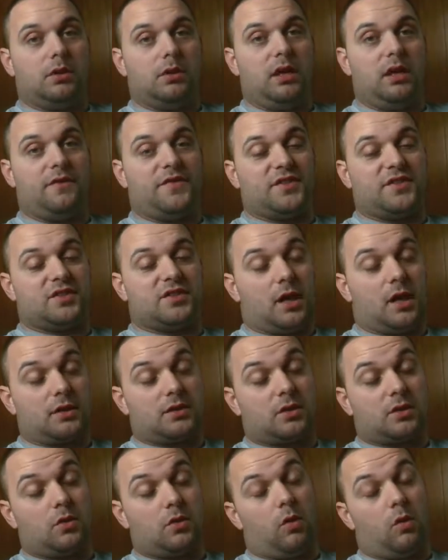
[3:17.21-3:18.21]
If it's not
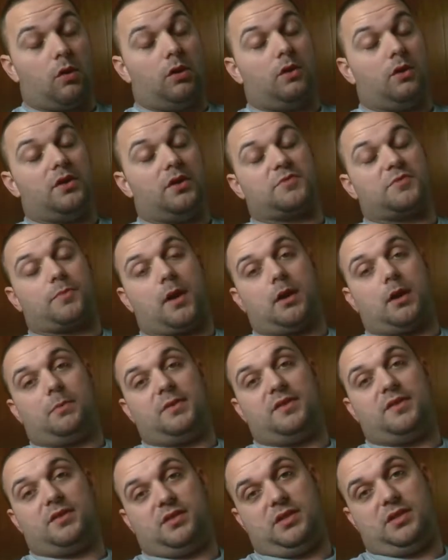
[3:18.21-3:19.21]
the coil, it's
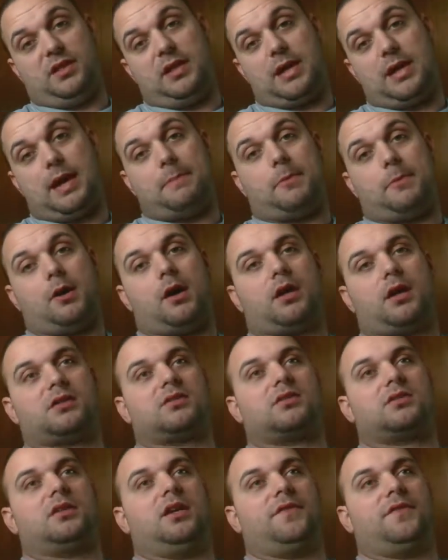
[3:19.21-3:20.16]
probably the CDI box.